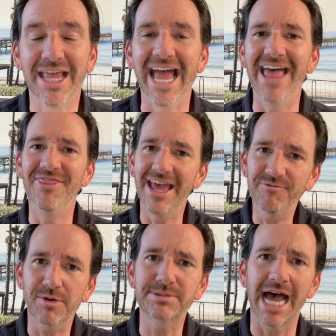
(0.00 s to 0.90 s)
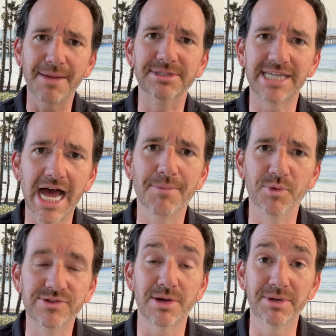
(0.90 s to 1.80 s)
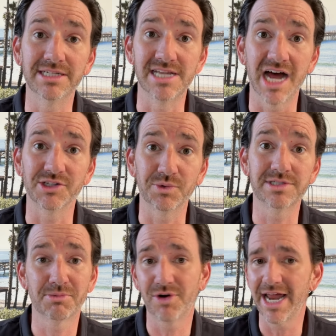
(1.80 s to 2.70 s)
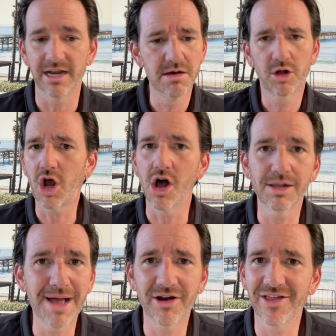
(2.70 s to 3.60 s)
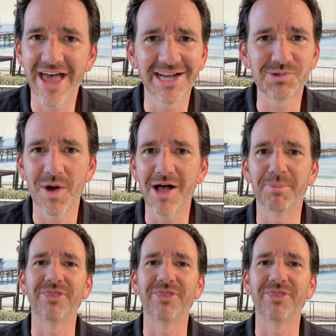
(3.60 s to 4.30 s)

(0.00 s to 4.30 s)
And then from time to time, when somebody's not doing something right, call them out on that as well, but